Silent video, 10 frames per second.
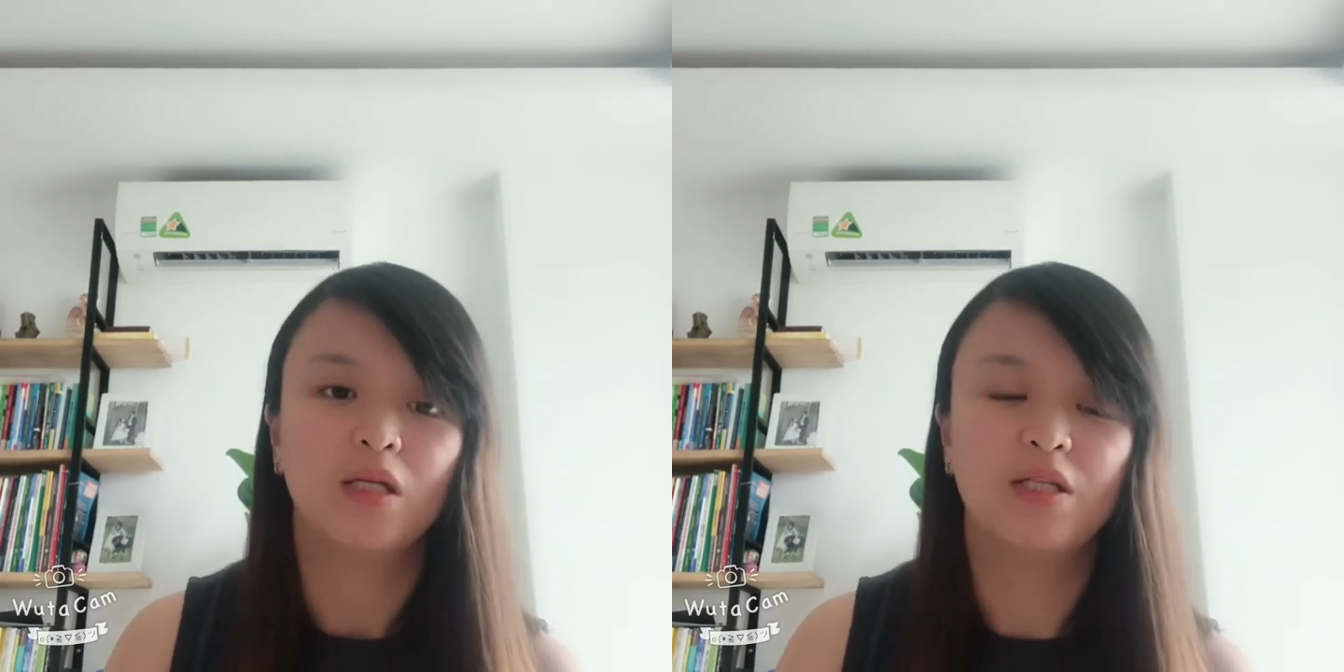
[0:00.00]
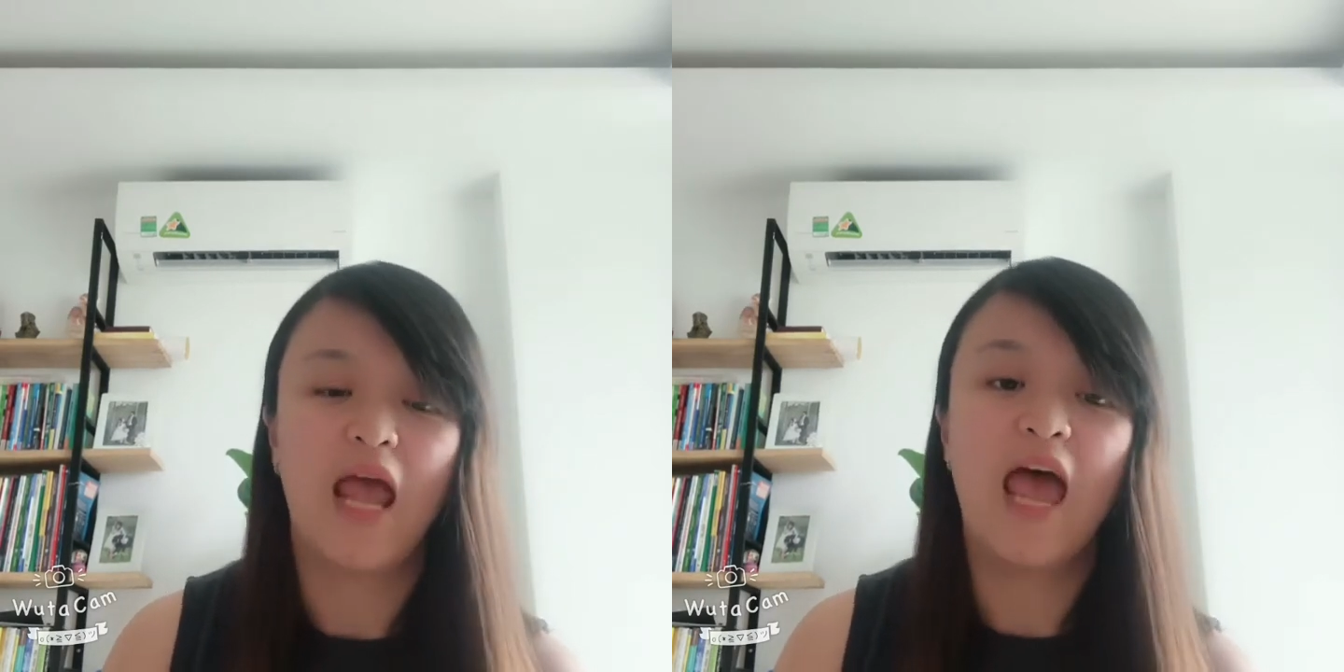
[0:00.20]

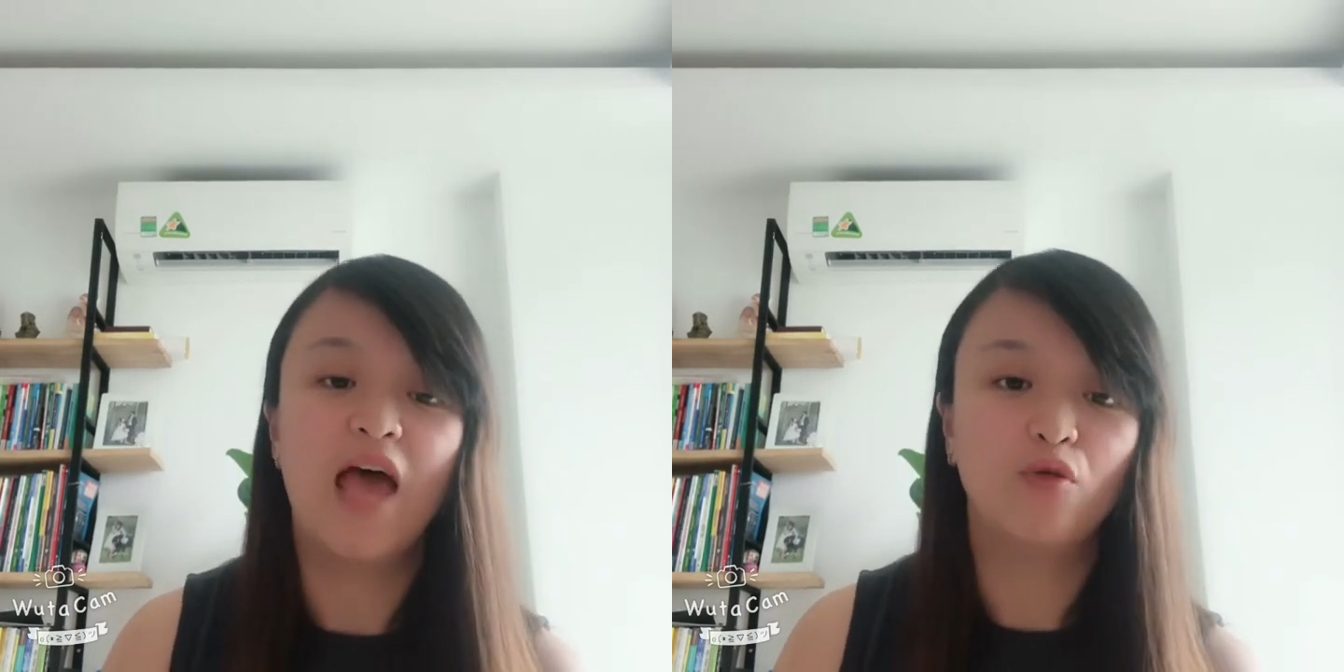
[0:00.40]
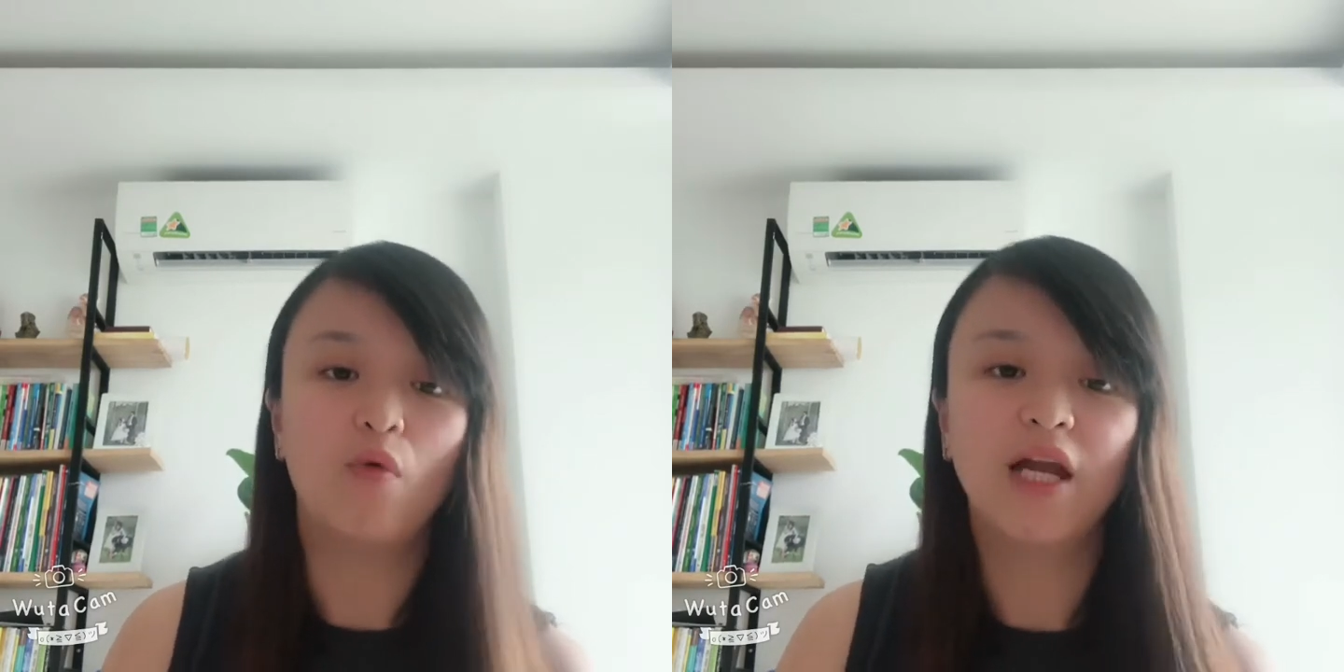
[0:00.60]
the
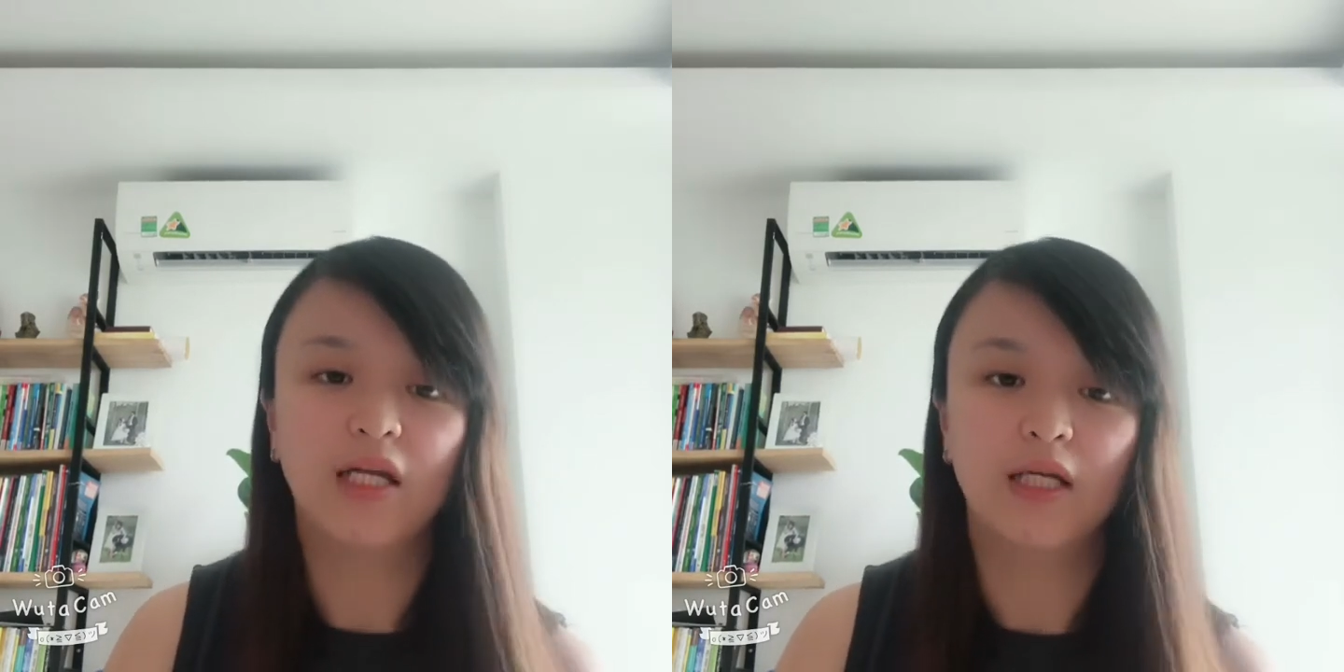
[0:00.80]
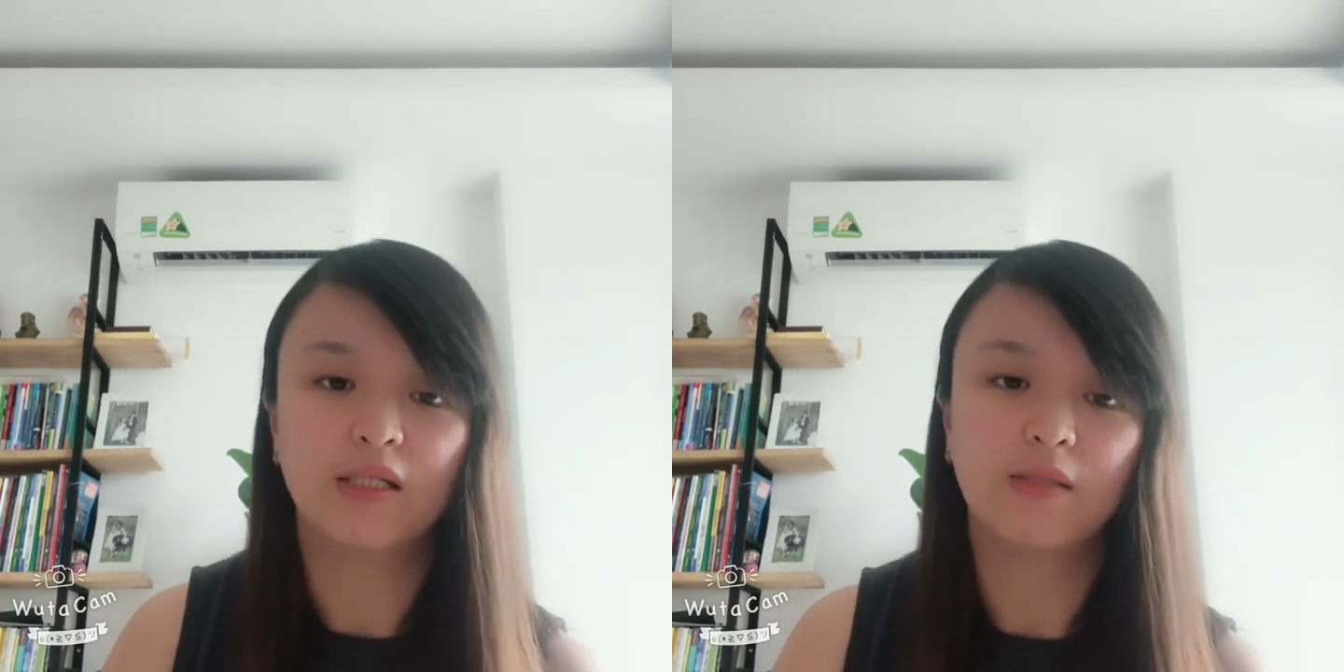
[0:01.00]

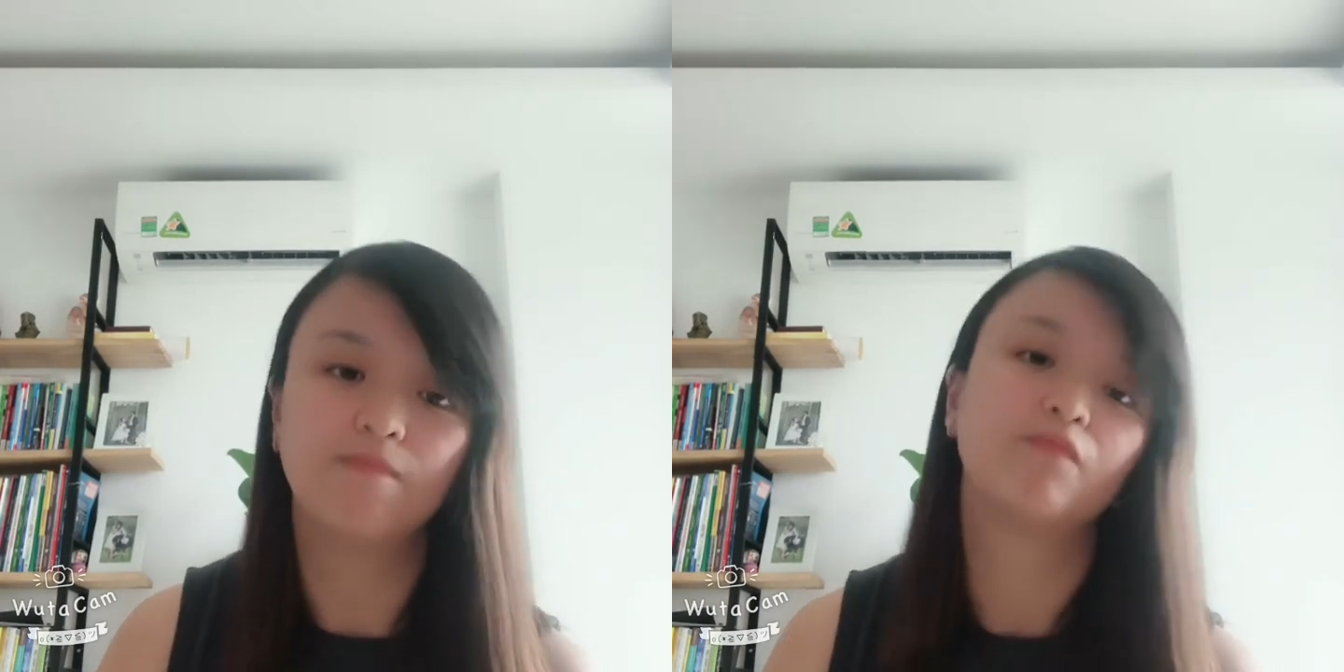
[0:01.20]
handwritings,